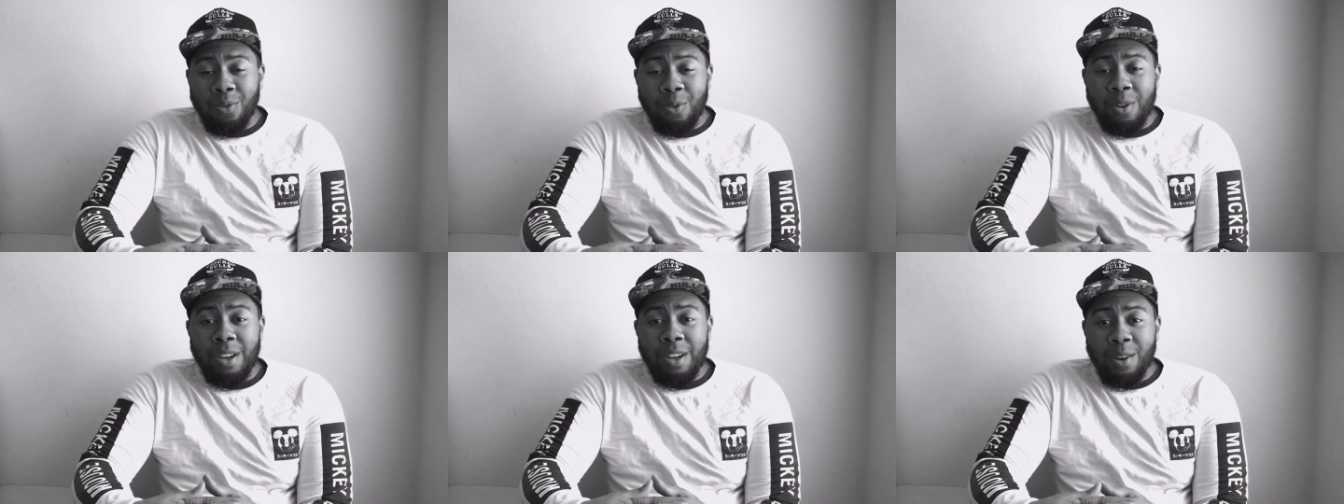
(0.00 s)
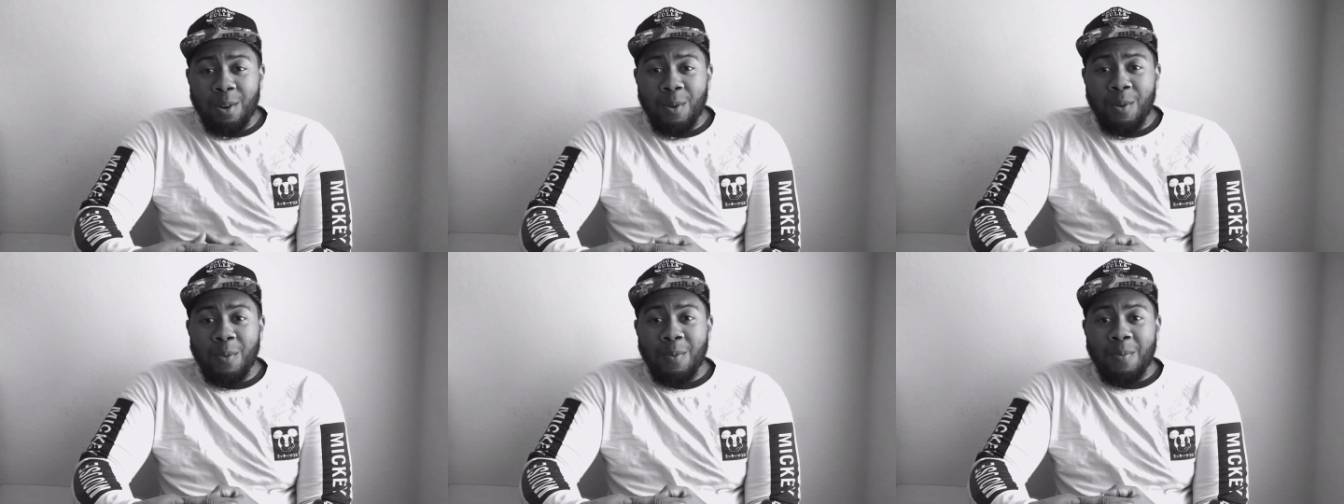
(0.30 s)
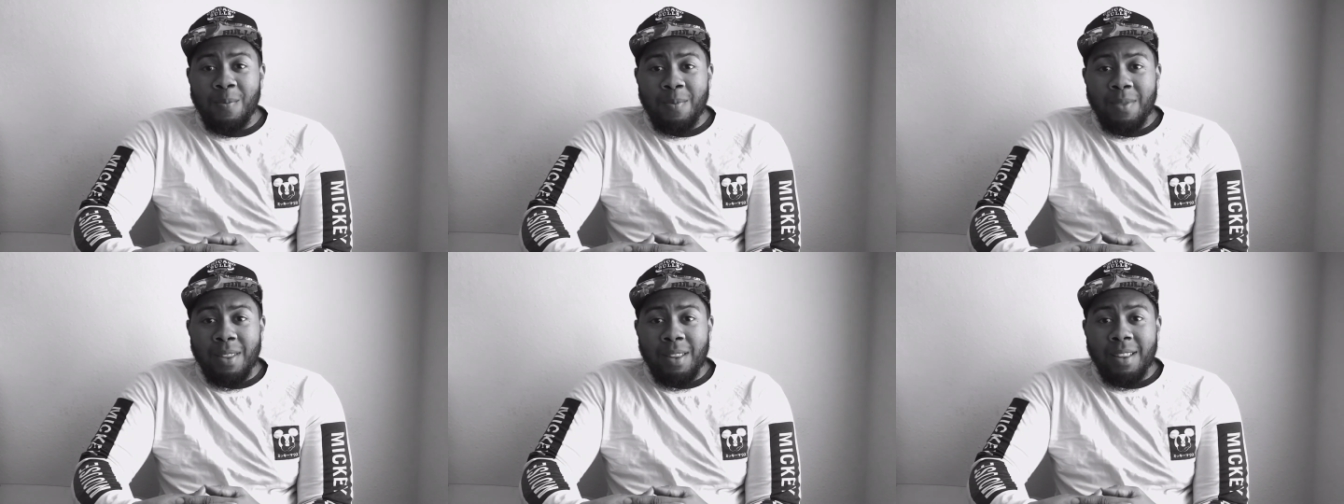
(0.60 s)
3-0.
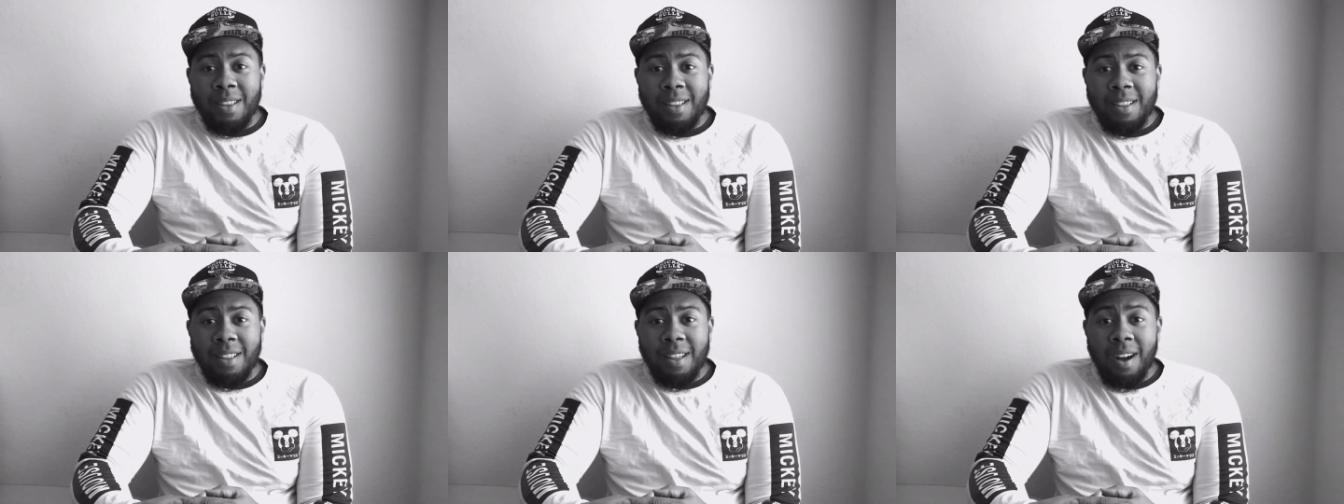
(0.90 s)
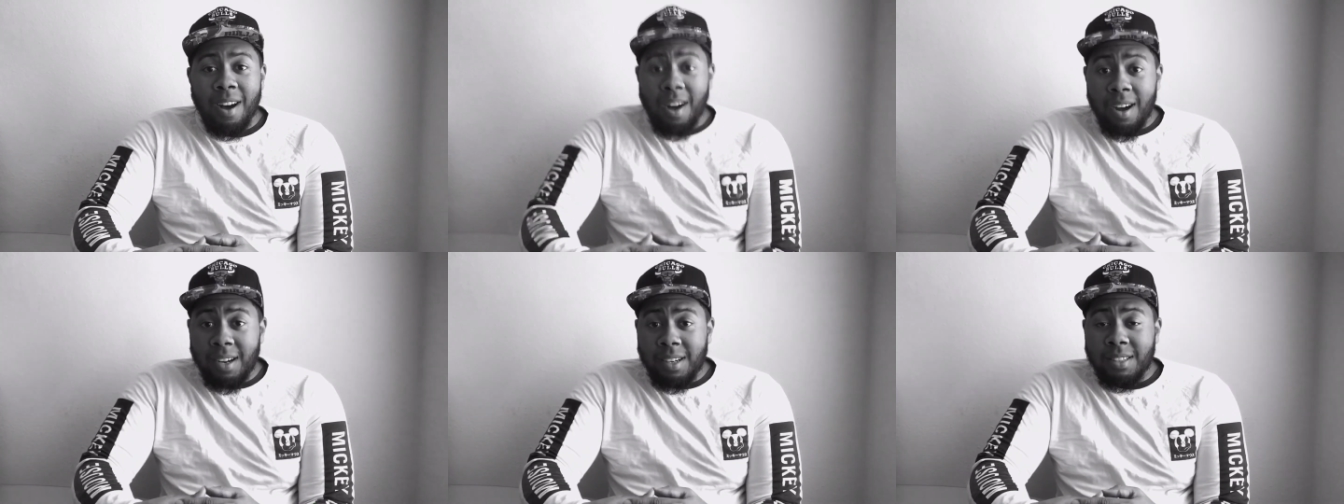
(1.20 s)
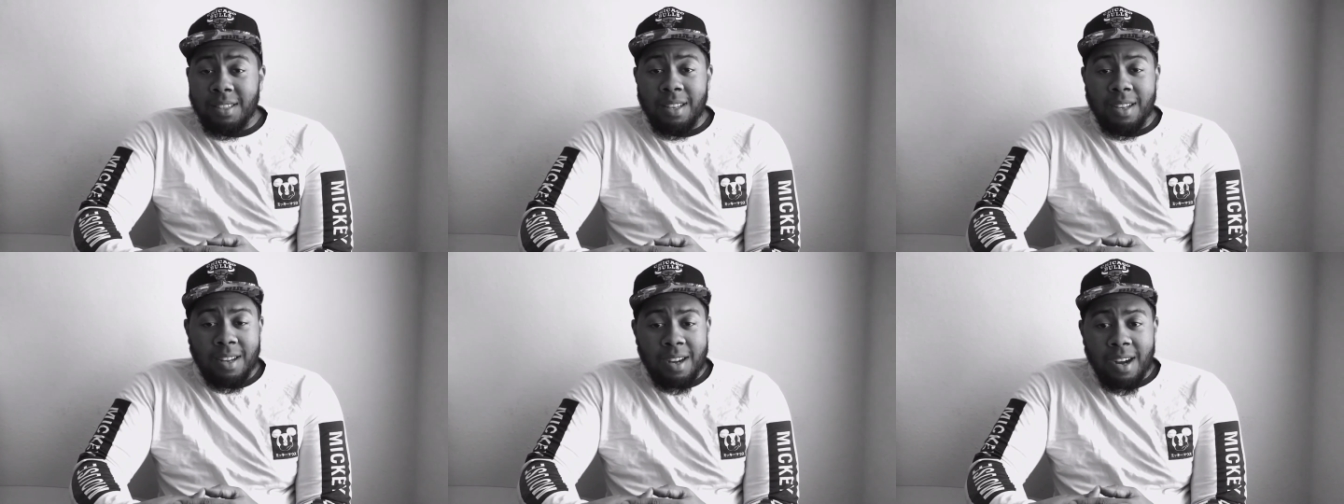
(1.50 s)

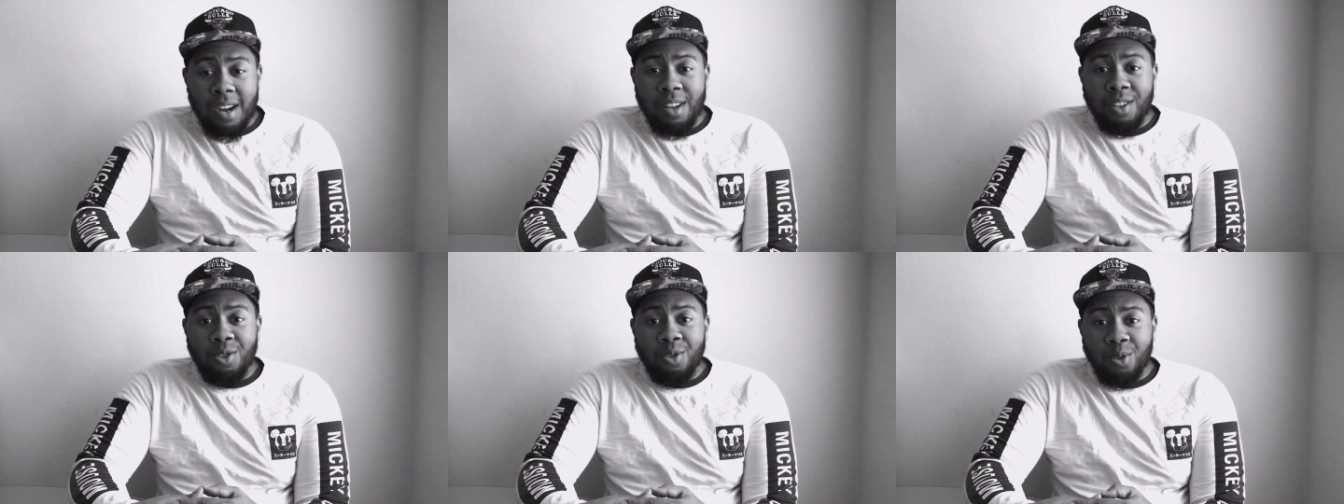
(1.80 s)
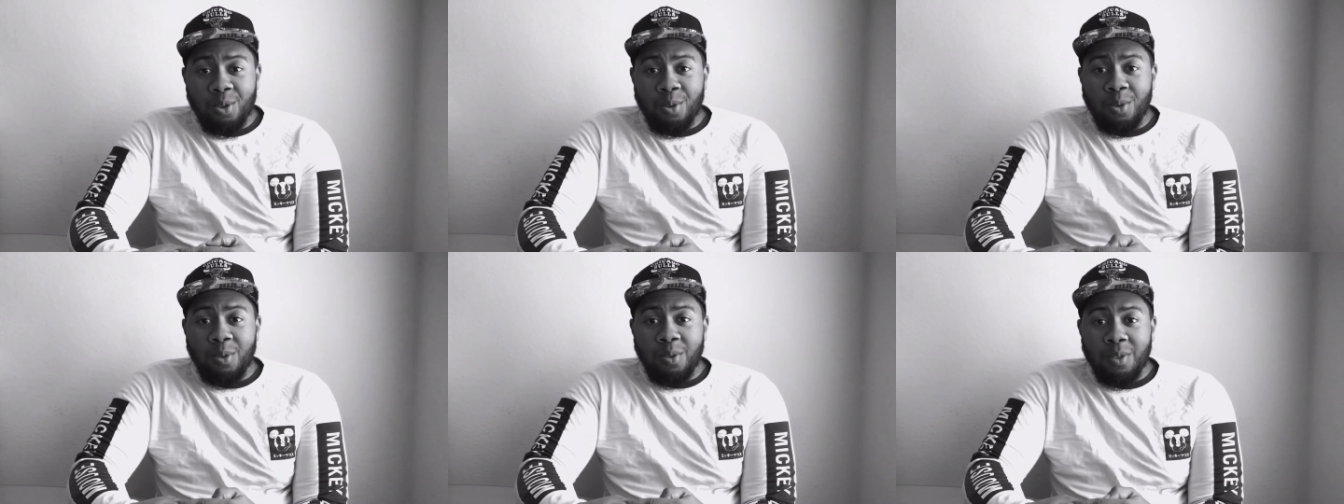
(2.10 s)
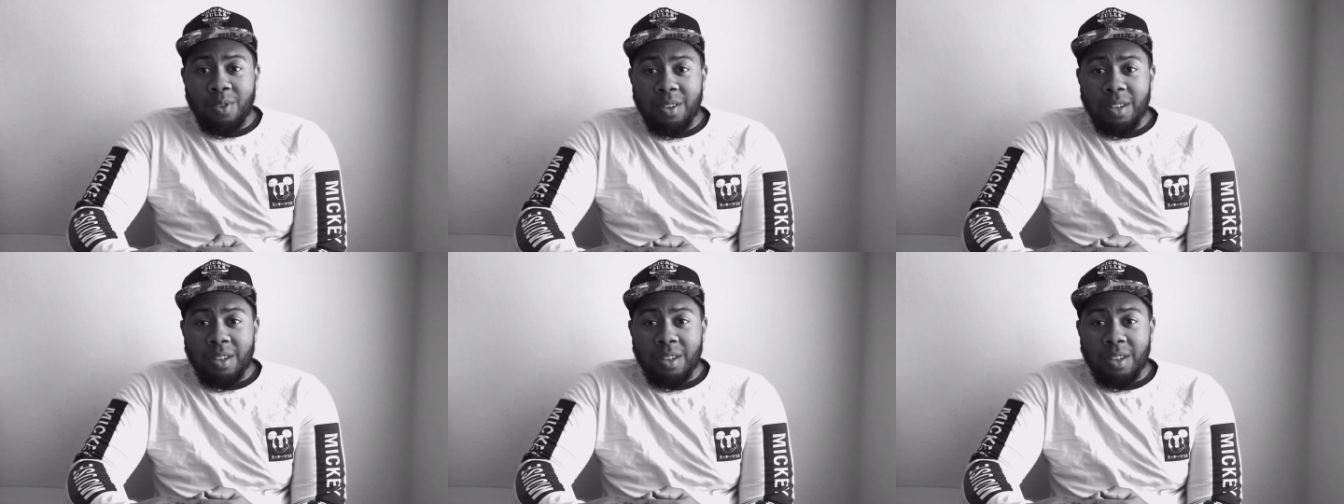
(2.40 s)
Honest to God, truth.